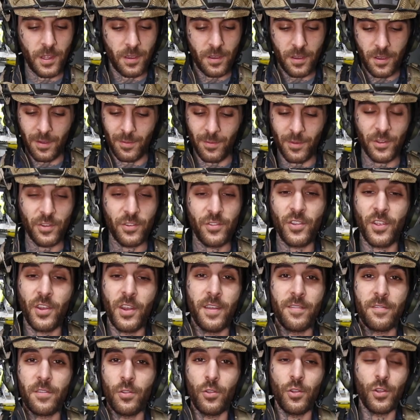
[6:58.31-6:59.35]
You're just gonna
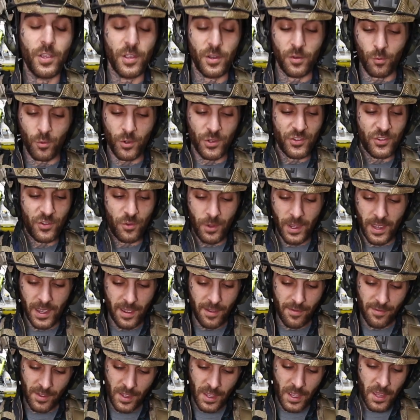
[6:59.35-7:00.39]
have to look into what you have.
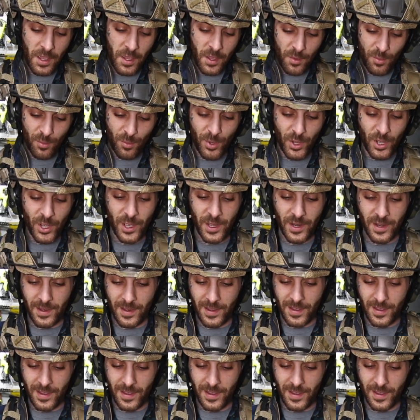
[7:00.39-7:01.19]
But